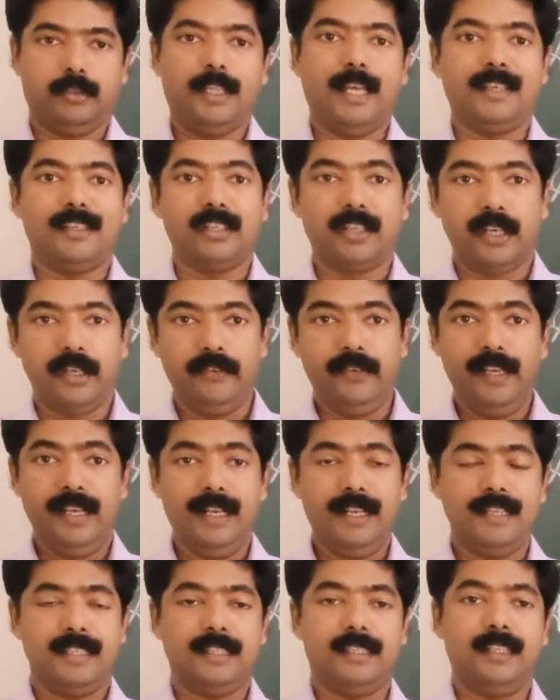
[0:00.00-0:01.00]
that
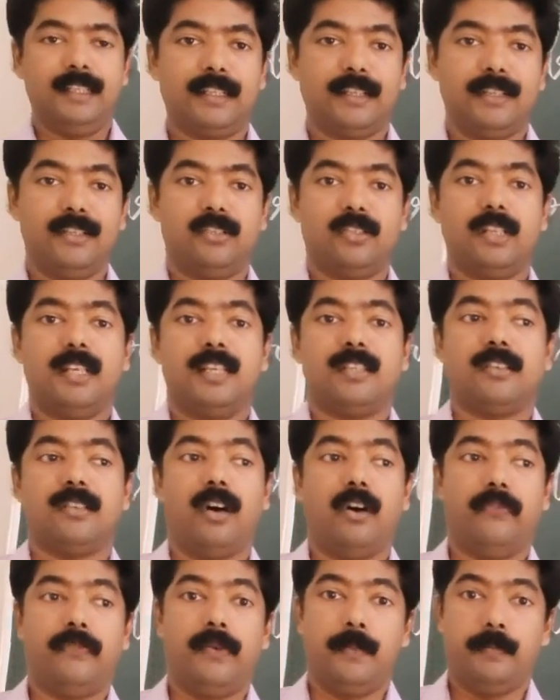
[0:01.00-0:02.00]
reveals richness
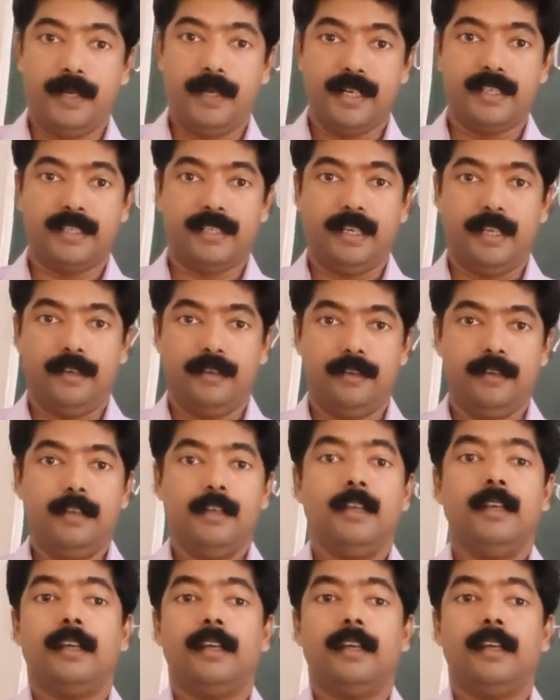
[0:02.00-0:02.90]
of a person.